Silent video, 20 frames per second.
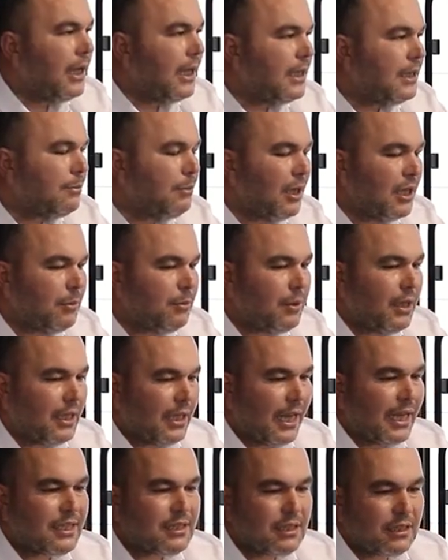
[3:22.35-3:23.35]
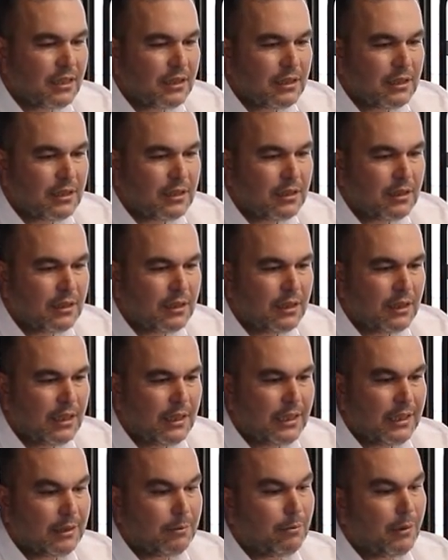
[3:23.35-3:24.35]
It might be an accident,
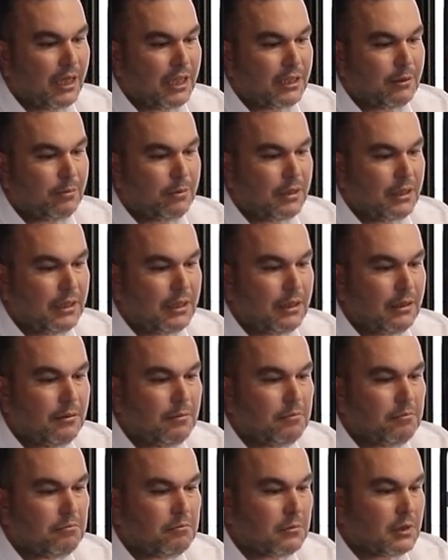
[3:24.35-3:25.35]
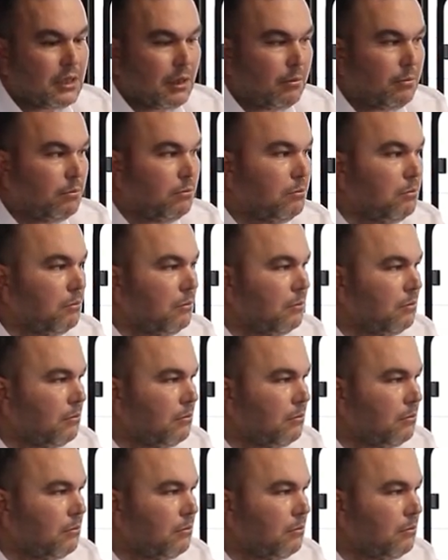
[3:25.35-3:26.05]
it might be some